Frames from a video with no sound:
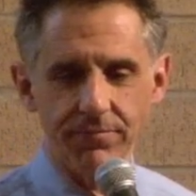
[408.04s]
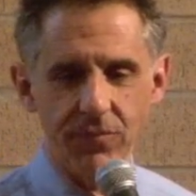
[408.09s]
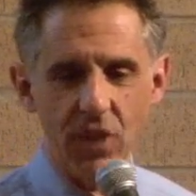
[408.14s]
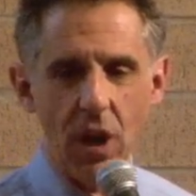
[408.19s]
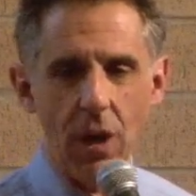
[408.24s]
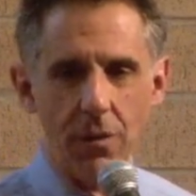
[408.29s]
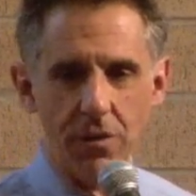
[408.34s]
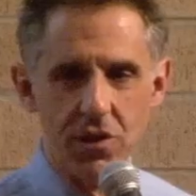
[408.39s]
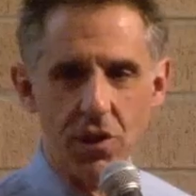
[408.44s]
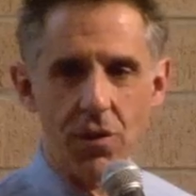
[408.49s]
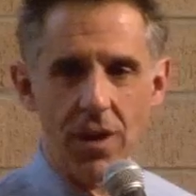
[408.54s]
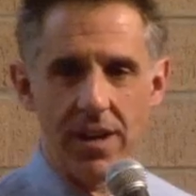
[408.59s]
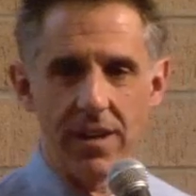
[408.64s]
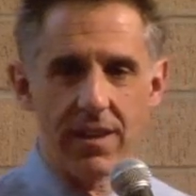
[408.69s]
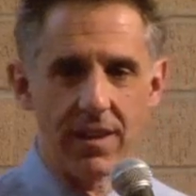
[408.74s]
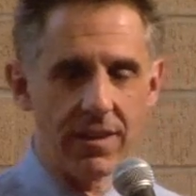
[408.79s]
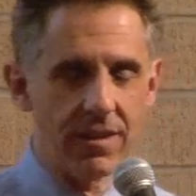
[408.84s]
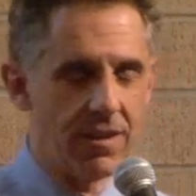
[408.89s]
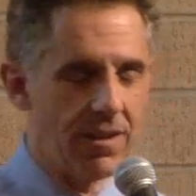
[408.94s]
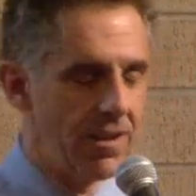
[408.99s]
it's a great
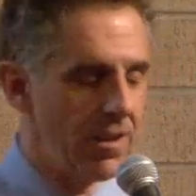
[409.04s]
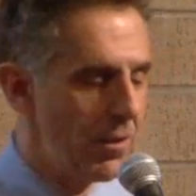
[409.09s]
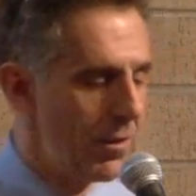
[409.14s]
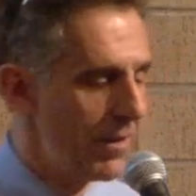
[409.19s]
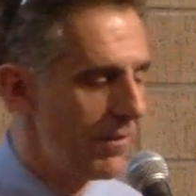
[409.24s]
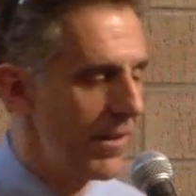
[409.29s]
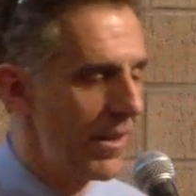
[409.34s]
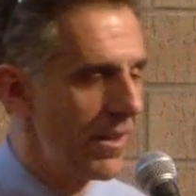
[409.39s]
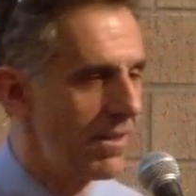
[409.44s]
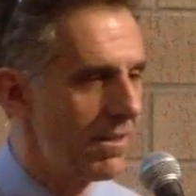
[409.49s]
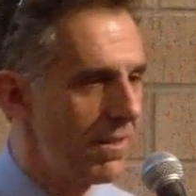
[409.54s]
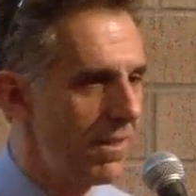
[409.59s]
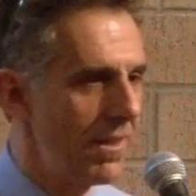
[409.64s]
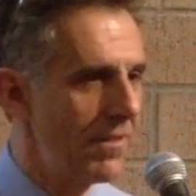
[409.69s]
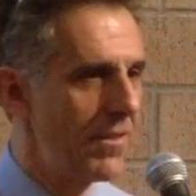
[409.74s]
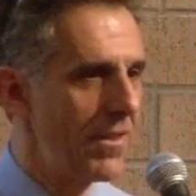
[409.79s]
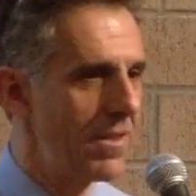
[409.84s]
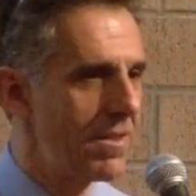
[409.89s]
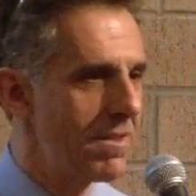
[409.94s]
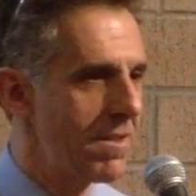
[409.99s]
thing to do if
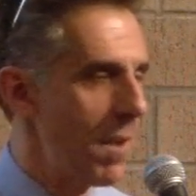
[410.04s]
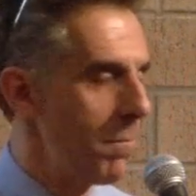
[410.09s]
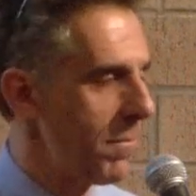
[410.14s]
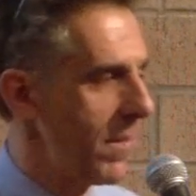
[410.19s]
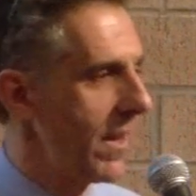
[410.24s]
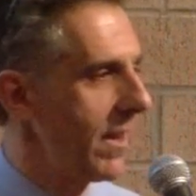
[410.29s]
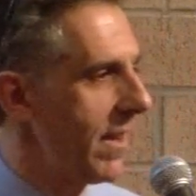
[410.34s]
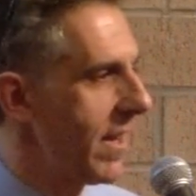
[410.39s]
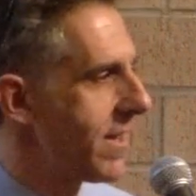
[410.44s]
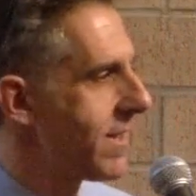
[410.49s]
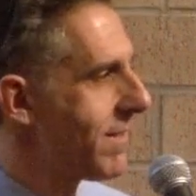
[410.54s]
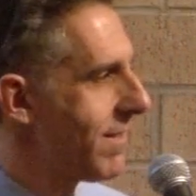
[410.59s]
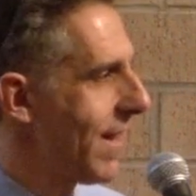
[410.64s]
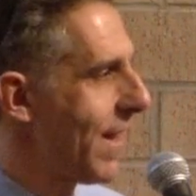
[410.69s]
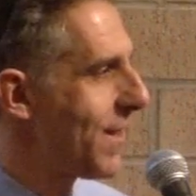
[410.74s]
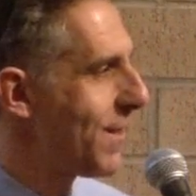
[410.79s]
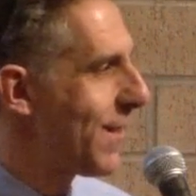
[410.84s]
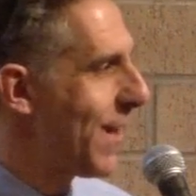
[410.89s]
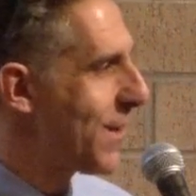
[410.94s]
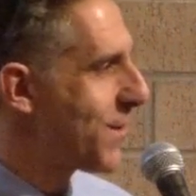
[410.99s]
it's something
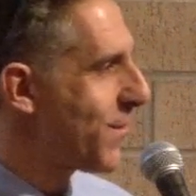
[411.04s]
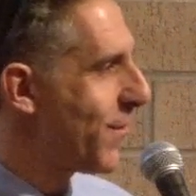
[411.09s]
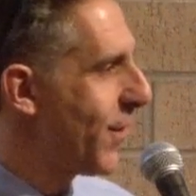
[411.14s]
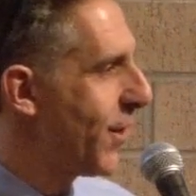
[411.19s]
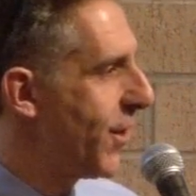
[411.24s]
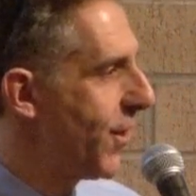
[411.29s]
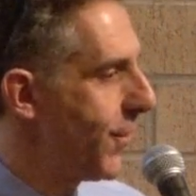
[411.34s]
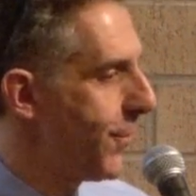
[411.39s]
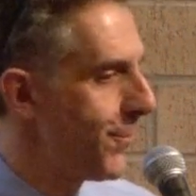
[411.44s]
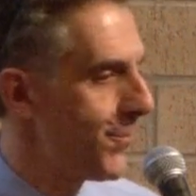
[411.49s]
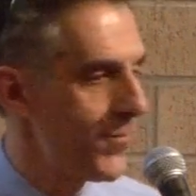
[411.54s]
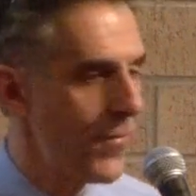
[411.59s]
that's for you.